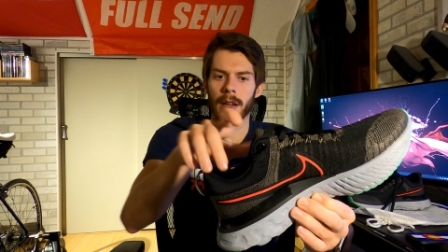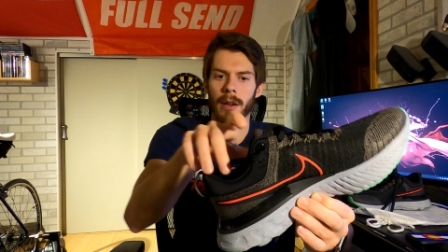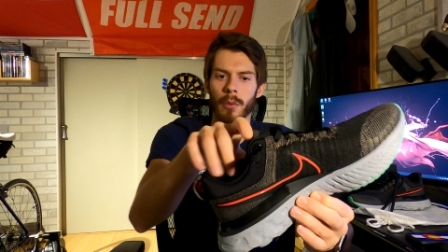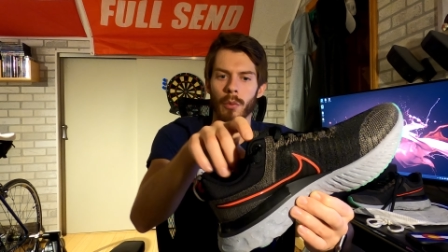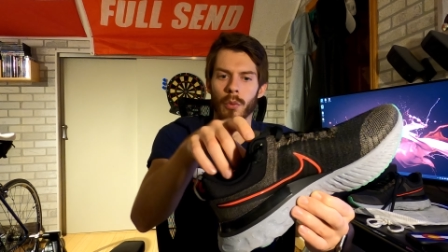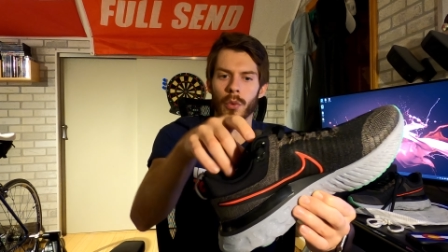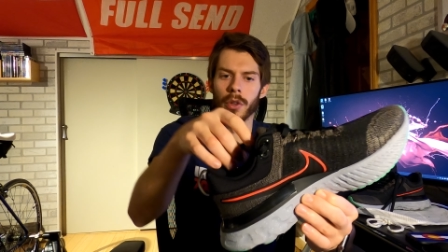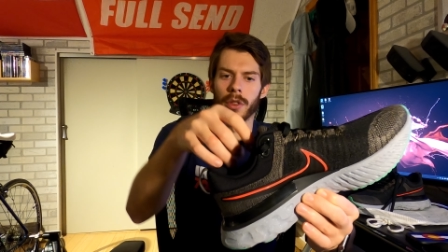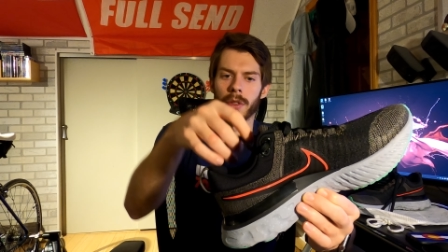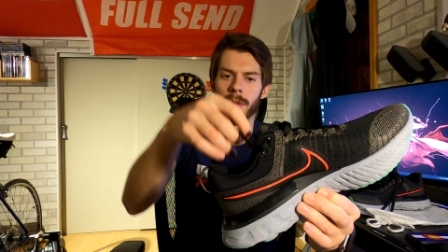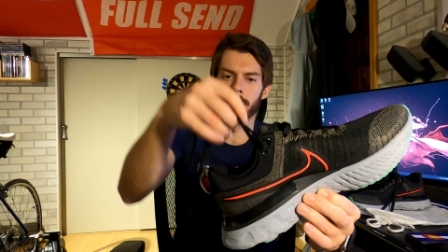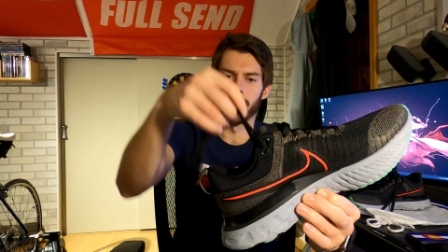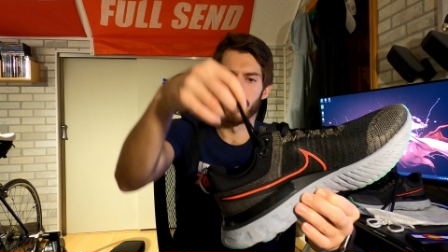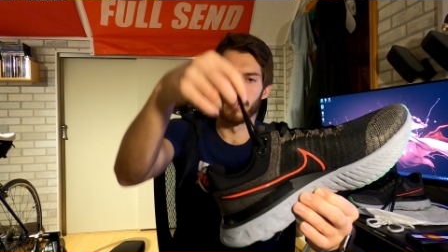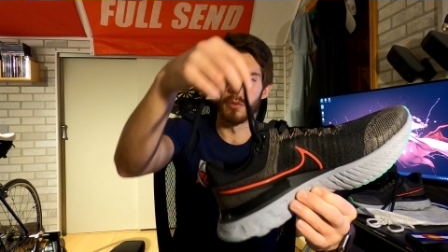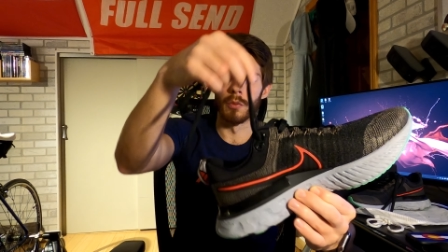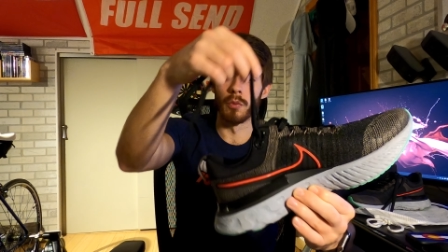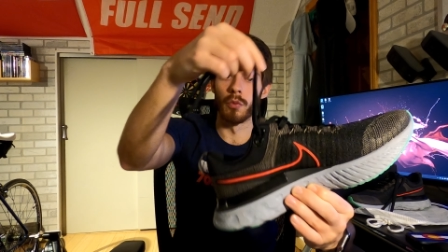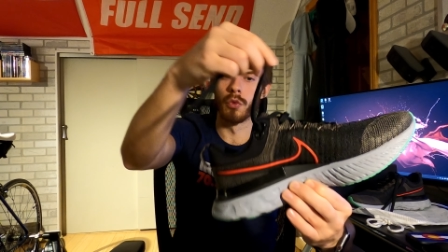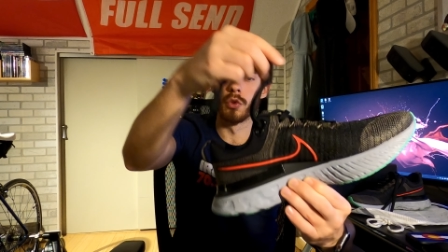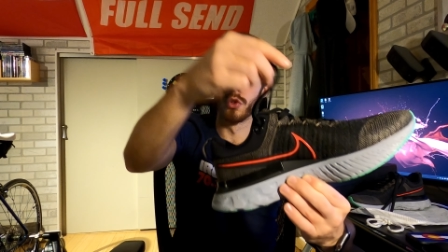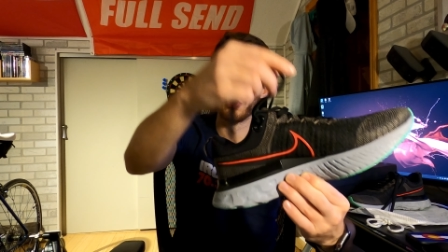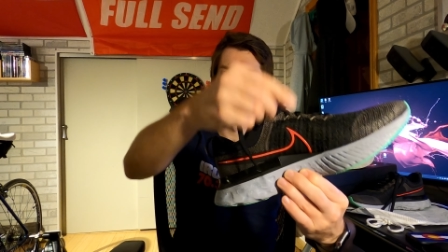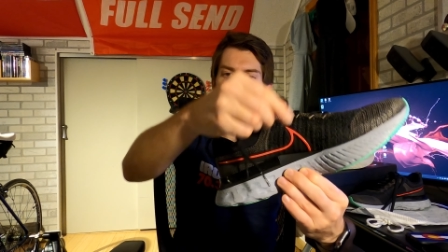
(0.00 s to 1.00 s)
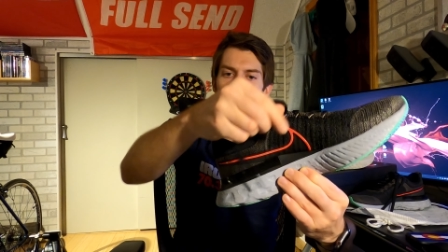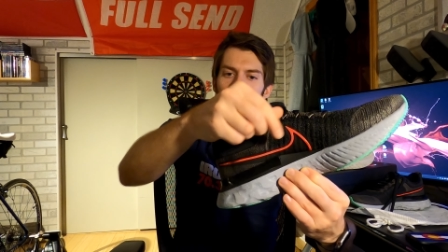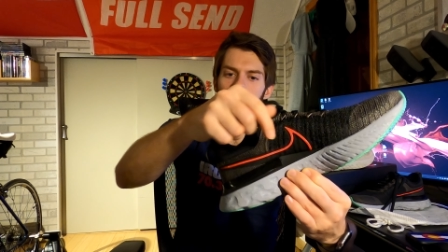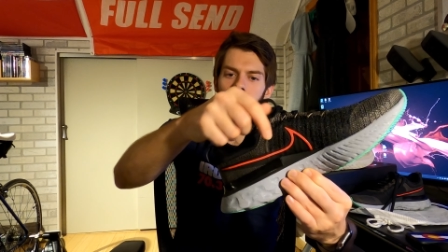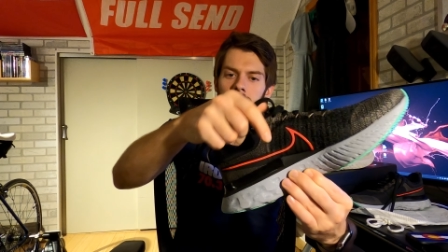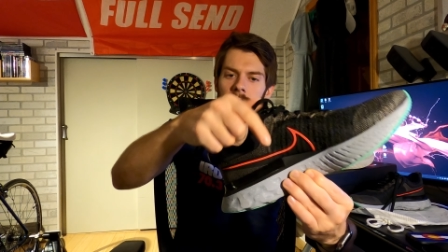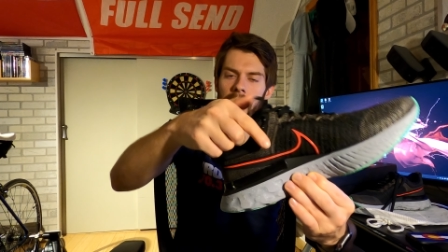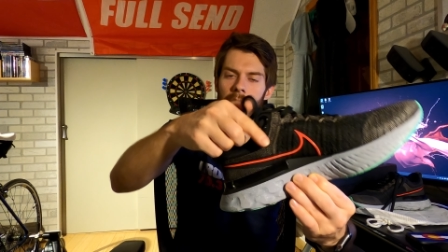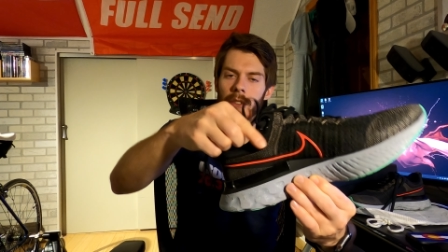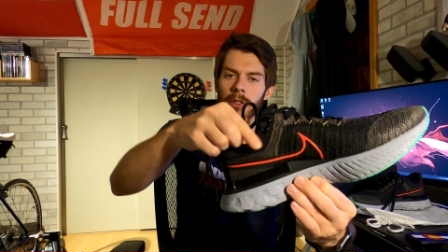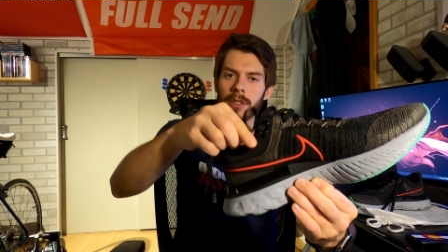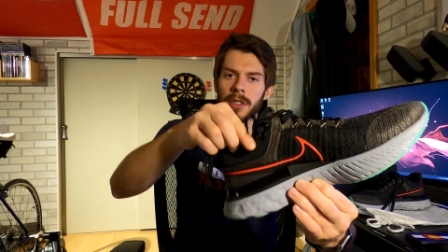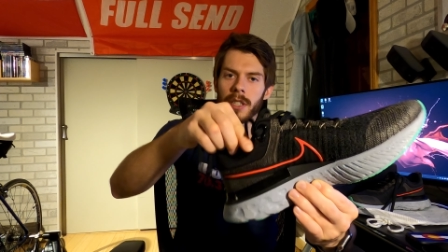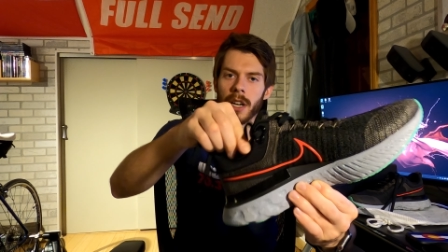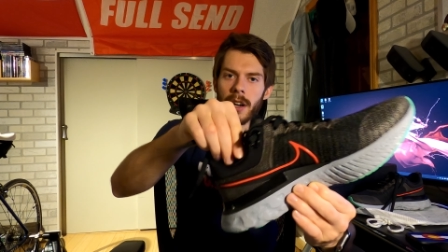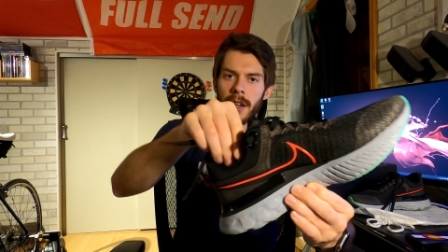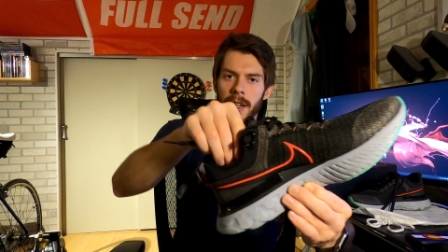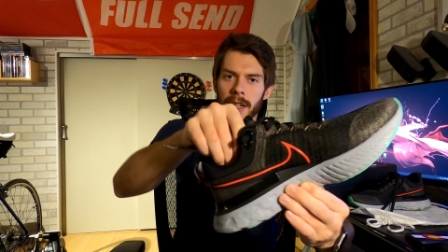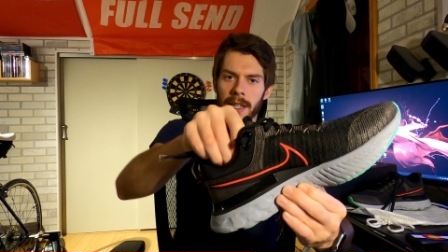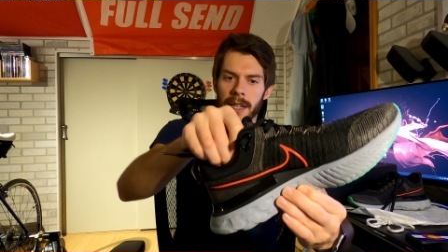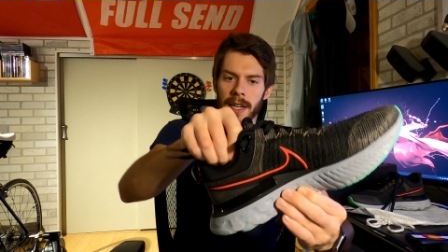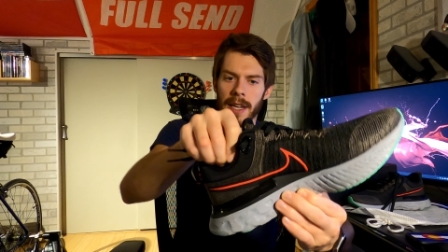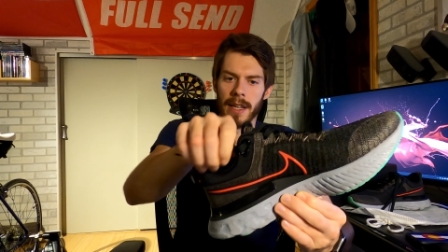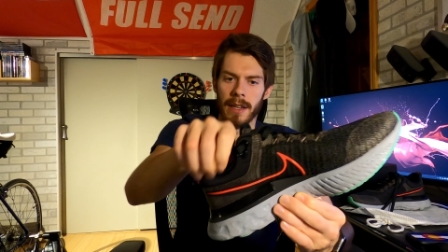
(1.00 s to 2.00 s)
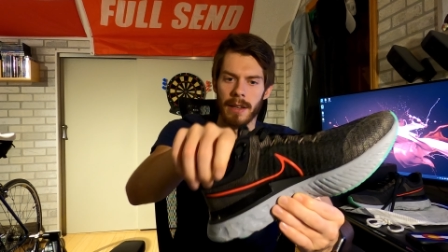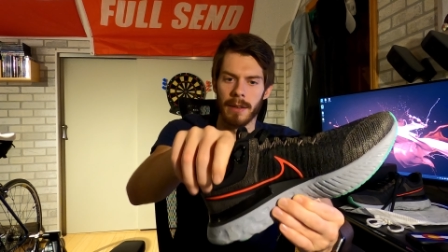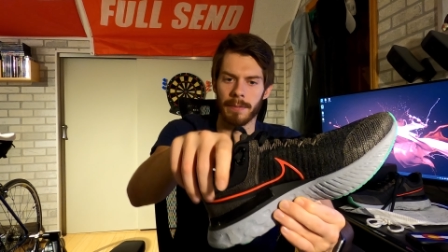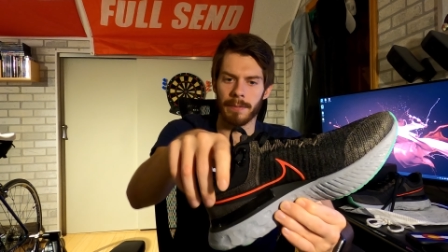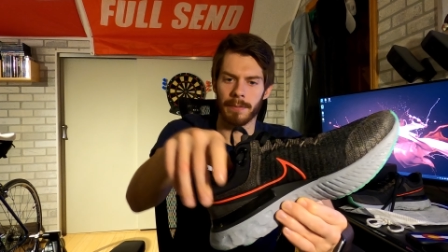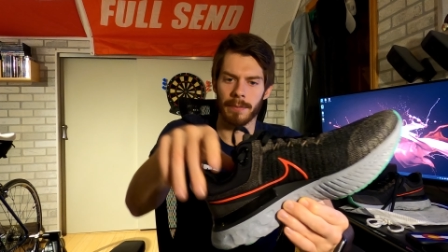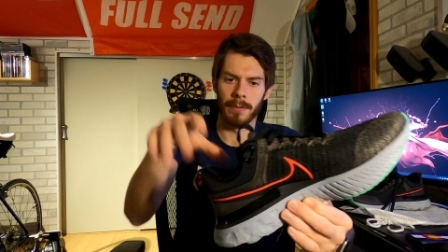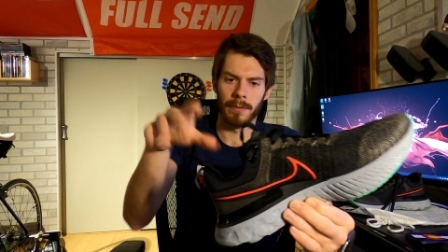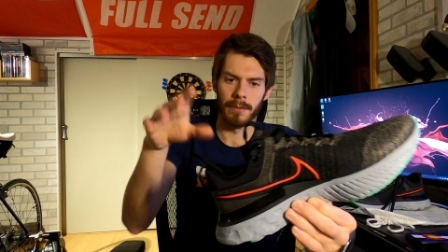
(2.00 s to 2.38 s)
with room to still tuck it in.